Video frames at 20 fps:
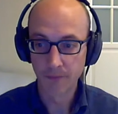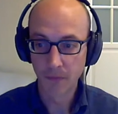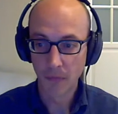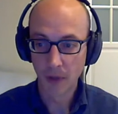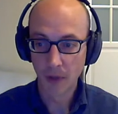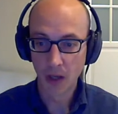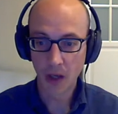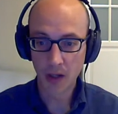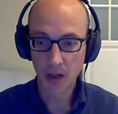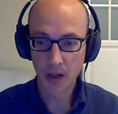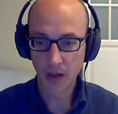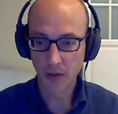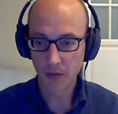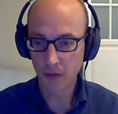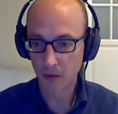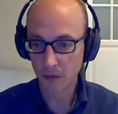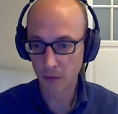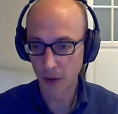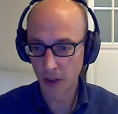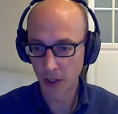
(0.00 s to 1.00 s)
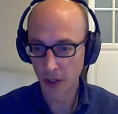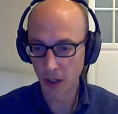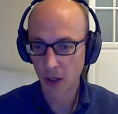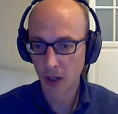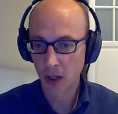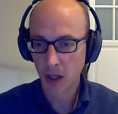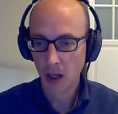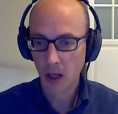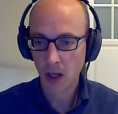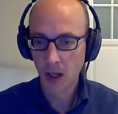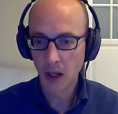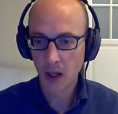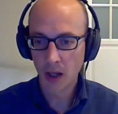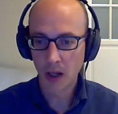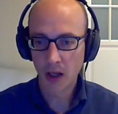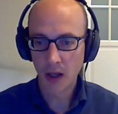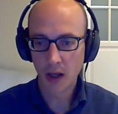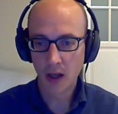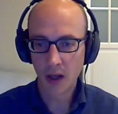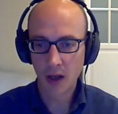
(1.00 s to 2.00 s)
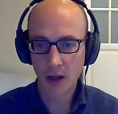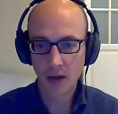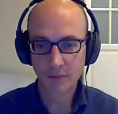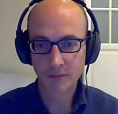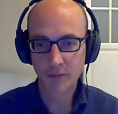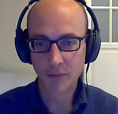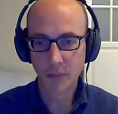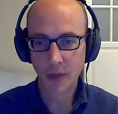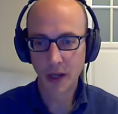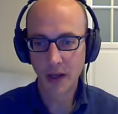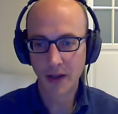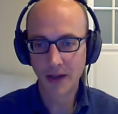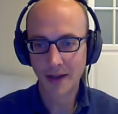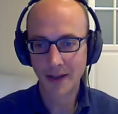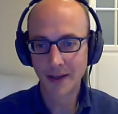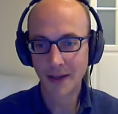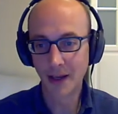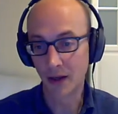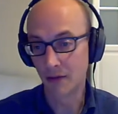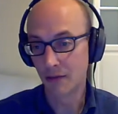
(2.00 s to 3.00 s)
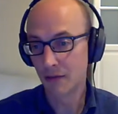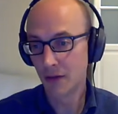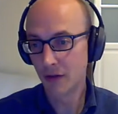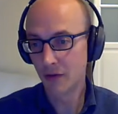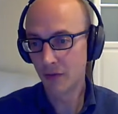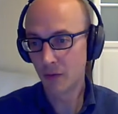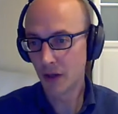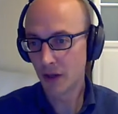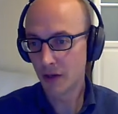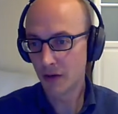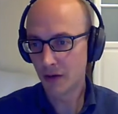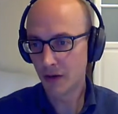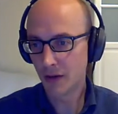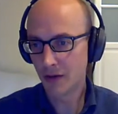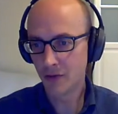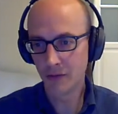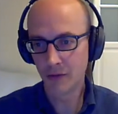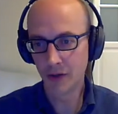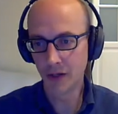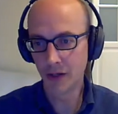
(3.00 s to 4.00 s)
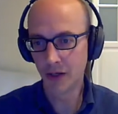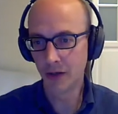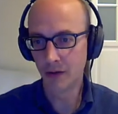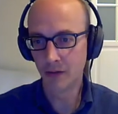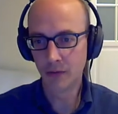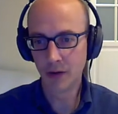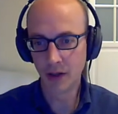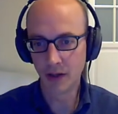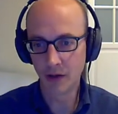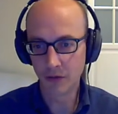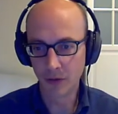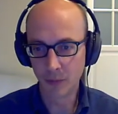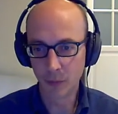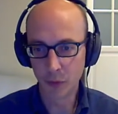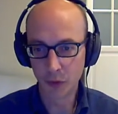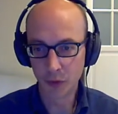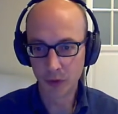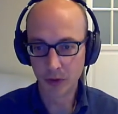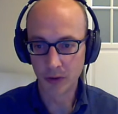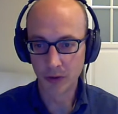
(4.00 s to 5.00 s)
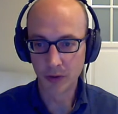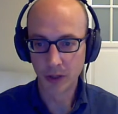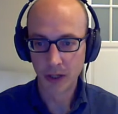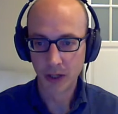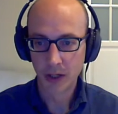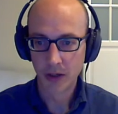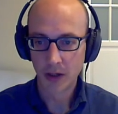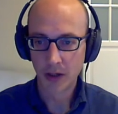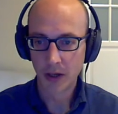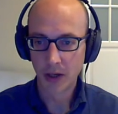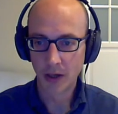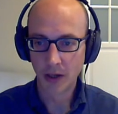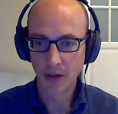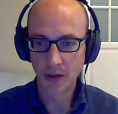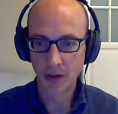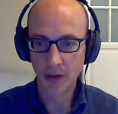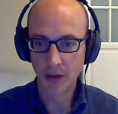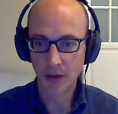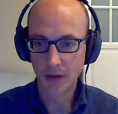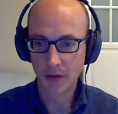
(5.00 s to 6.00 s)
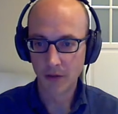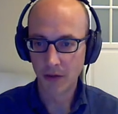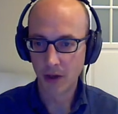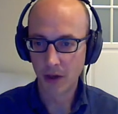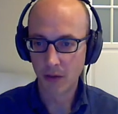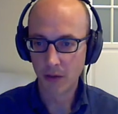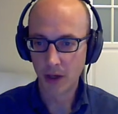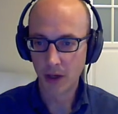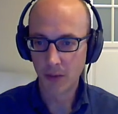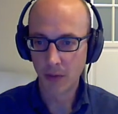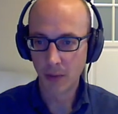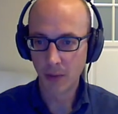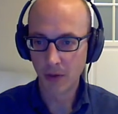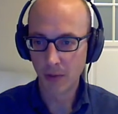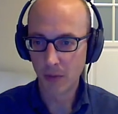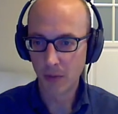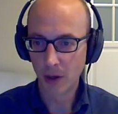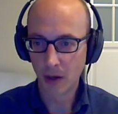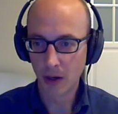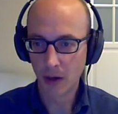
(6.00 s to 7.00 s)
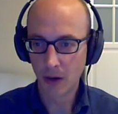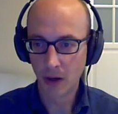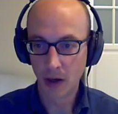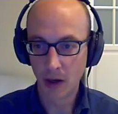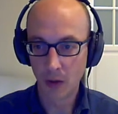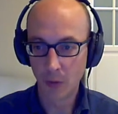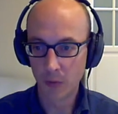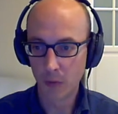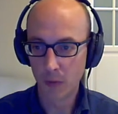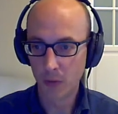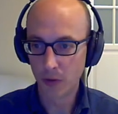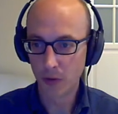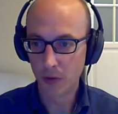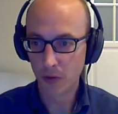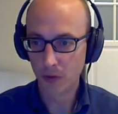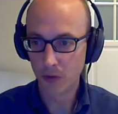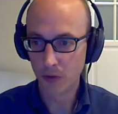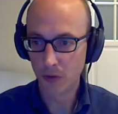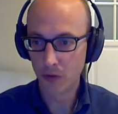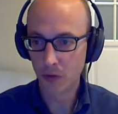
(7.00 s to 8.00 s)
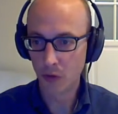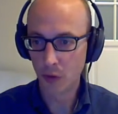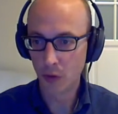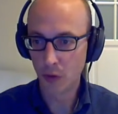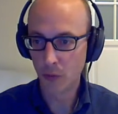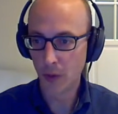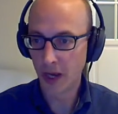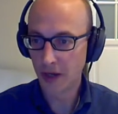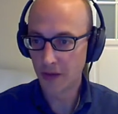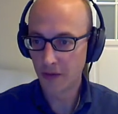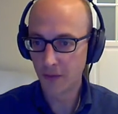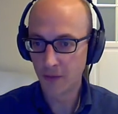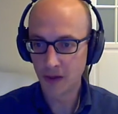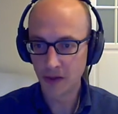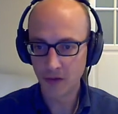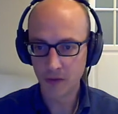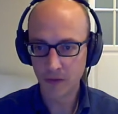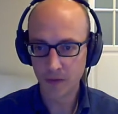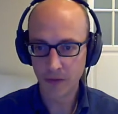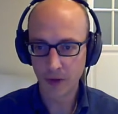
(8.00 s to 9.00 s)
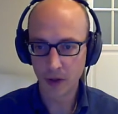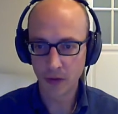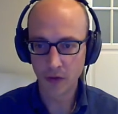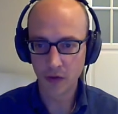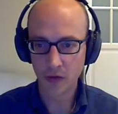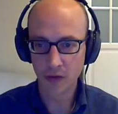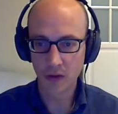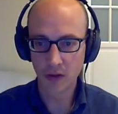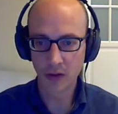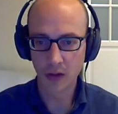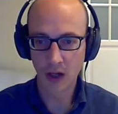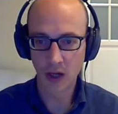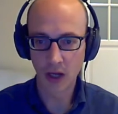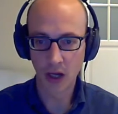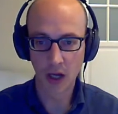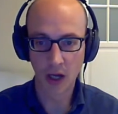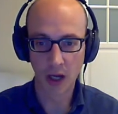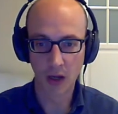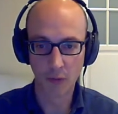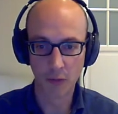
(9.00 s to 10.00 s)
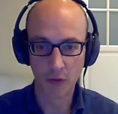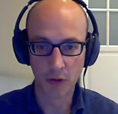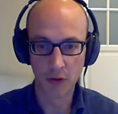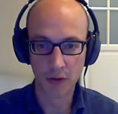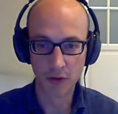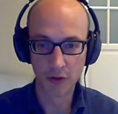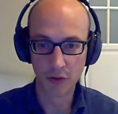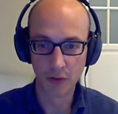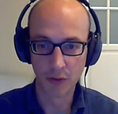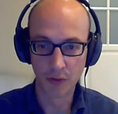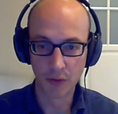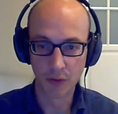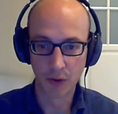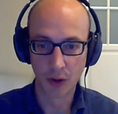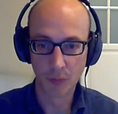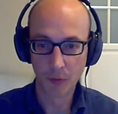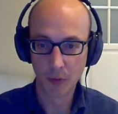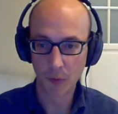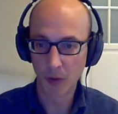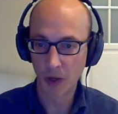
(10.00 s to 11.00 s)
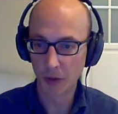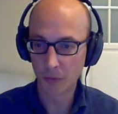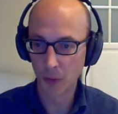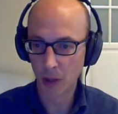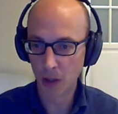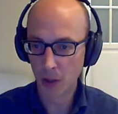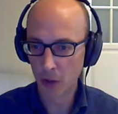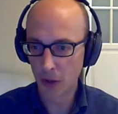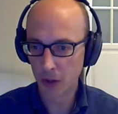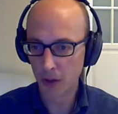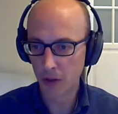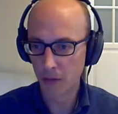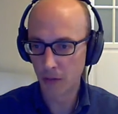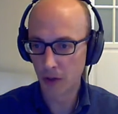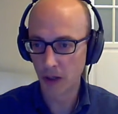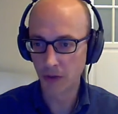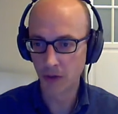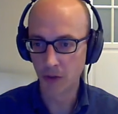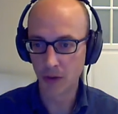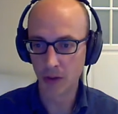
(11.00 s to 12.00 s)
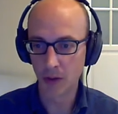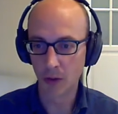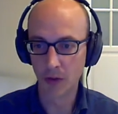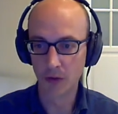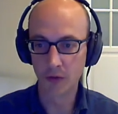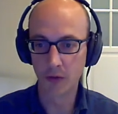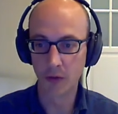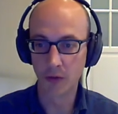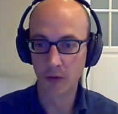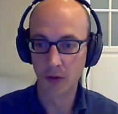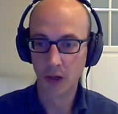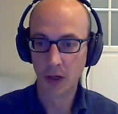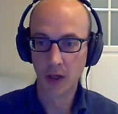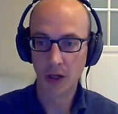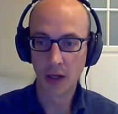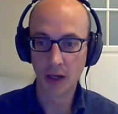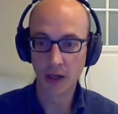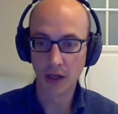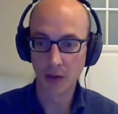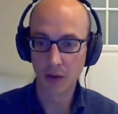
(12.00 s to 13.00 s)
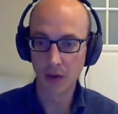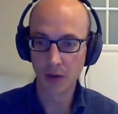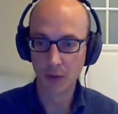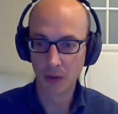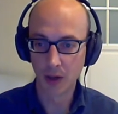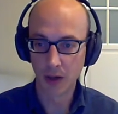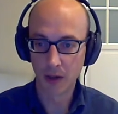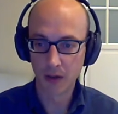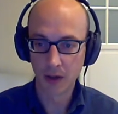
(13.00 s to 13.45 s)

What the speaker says: And then it starts running. Yeah, it's really simple to code. And you can say, okay, maybe I also want to choose my activation function. I want to optimize my learning rate. You can also, you can do that.